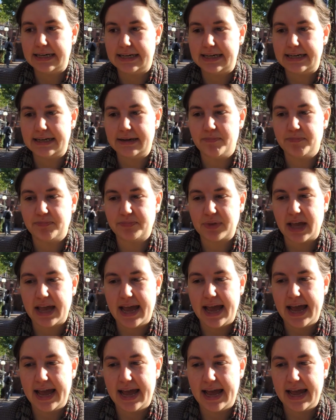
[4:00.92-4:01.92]
Um,
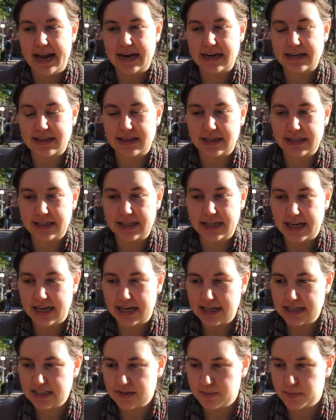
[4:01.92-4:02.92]
and the
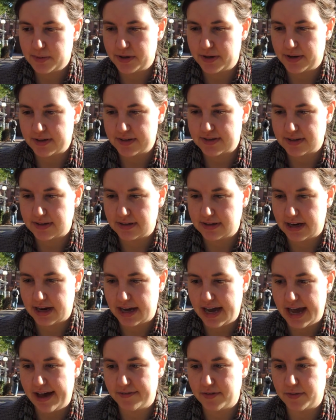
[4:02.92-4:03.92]
last person that
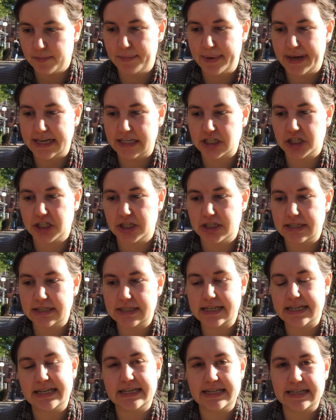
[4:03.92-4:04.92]
I haven't
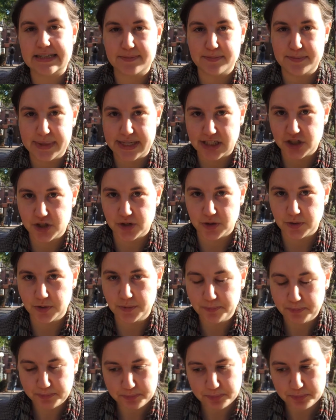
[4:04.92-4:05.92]
mentioned is Mitchell.
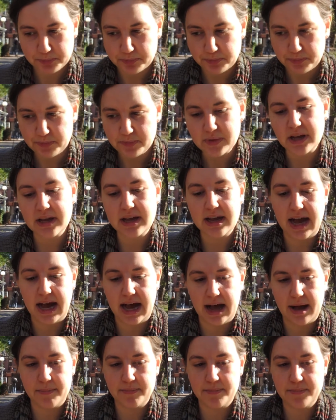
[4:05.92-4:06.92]

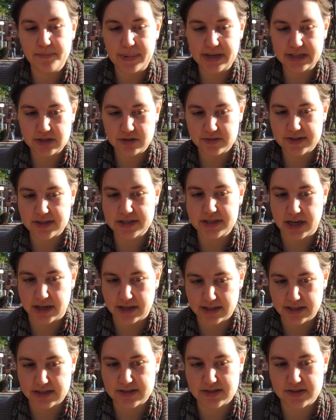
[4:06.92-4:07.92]
Um, Mitchell's the
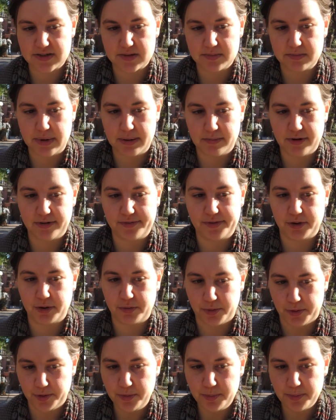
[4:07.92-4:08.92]
youngest member of the
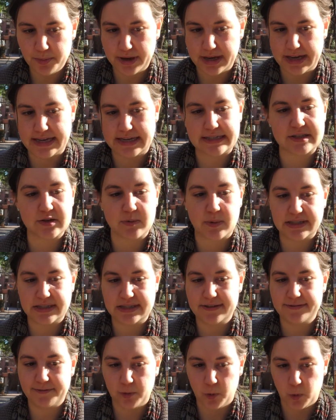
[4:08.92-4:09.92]
group. He's
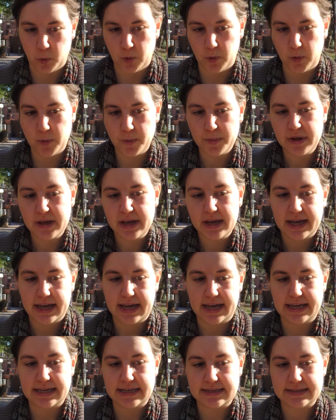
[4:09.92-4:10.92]
24.
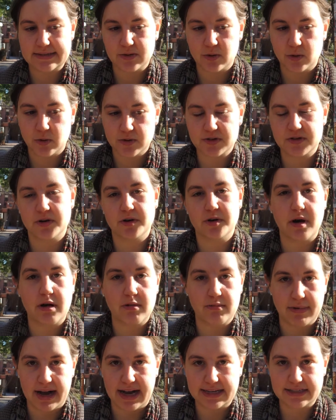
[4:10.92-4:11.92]
He's also
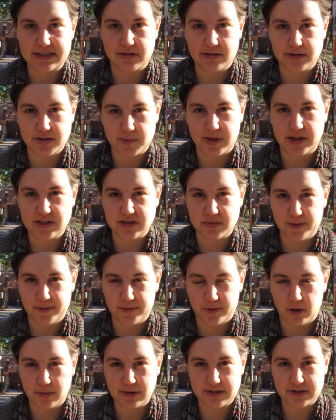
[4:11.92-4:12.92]
a writer as well as a
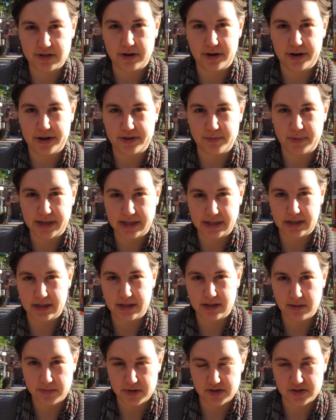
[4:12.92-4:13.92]
performer, so he's
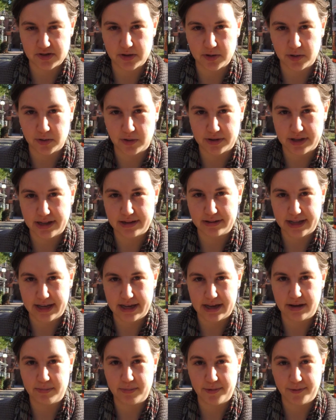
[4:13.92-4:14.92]
written the musical that
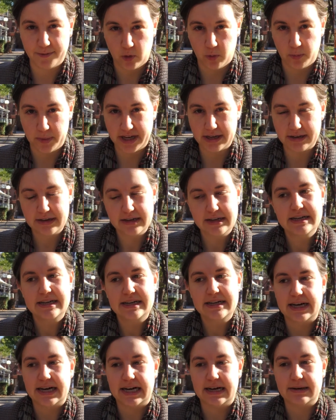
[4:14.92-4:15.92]
they're performing.
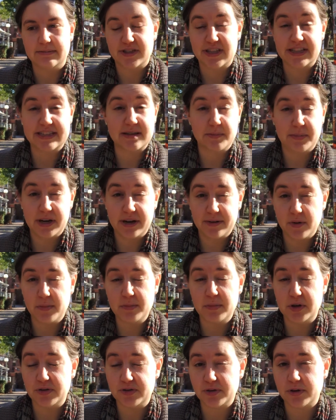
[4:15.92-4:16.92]
Um, so there's a bit of a
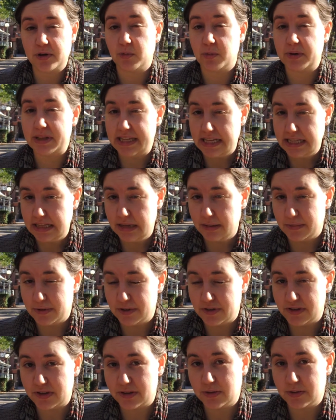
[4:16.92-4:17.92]
musical within the
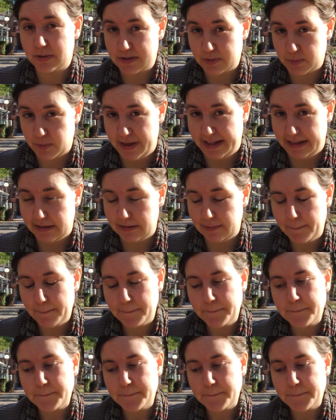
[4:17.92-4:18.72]
musical as well.